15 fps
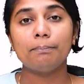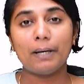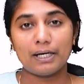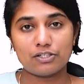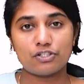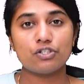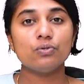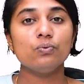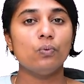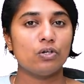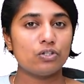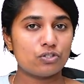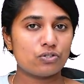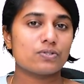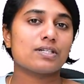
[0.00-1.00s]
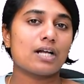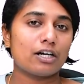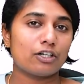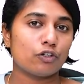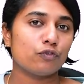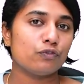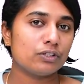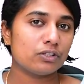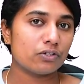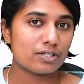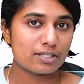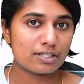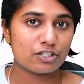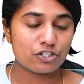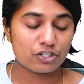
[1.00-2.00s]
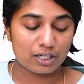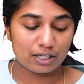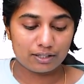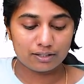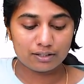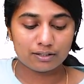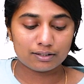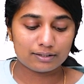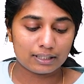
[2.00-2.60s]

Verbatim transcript: but you want to start off with your research career,